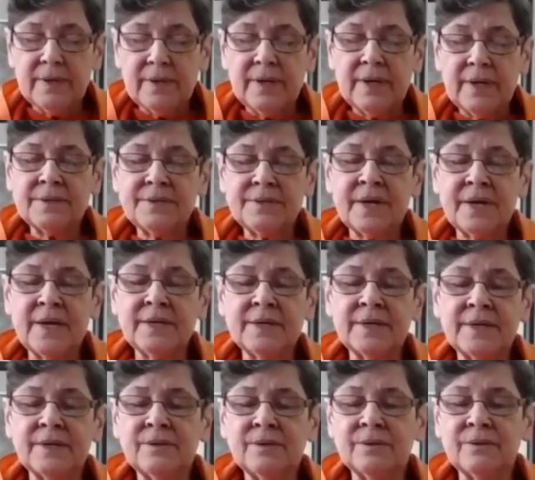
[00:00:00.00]
and take
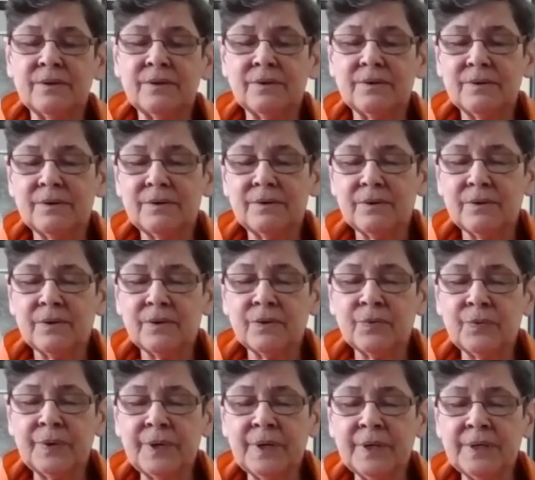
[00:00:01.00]
in
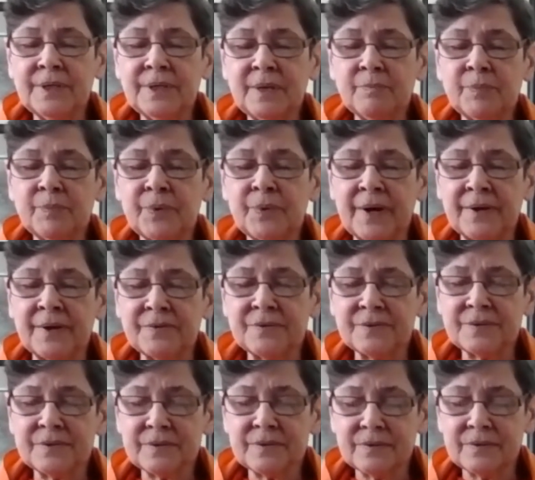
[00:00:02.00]
three deep
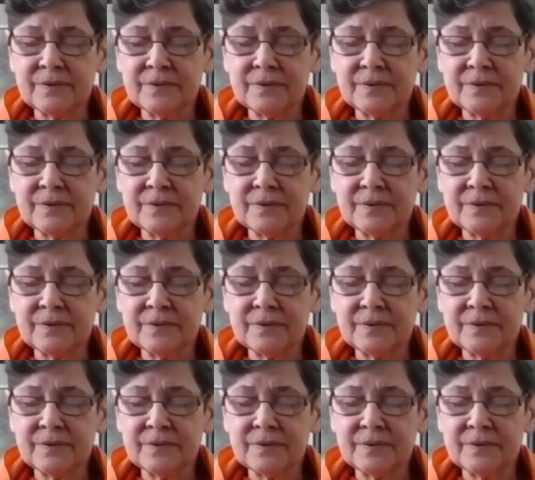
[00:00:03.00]
breaths.